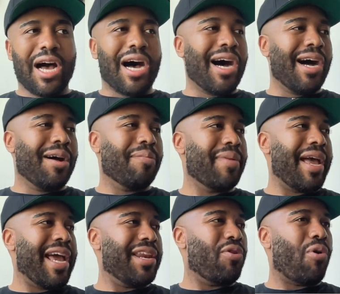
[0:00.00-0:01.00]

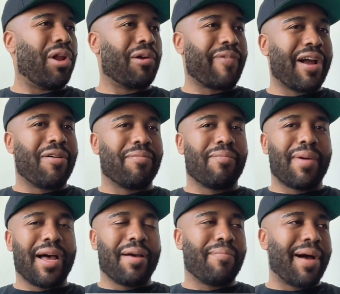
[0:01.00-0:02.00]
and all around
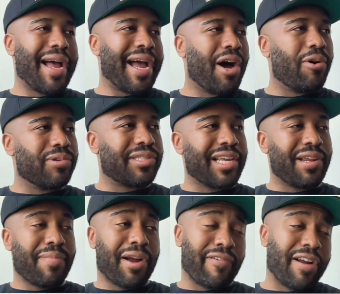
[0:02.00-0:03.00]
my house and in
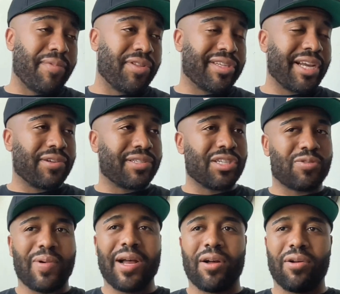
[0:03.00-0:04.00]
my grandmother's house as
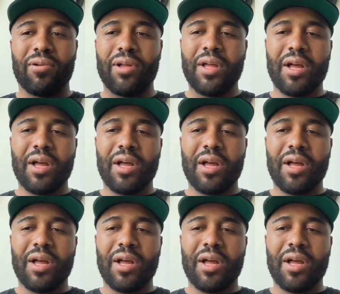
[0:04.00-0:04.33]
well.